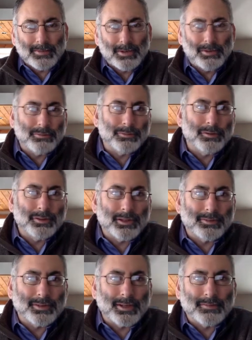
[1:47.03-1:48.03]
Here are a few
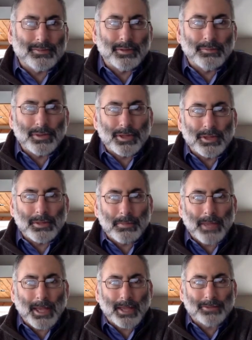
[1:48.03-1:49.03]
things that I've done with it in the
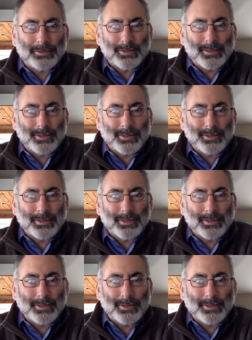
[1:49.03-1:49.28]
past.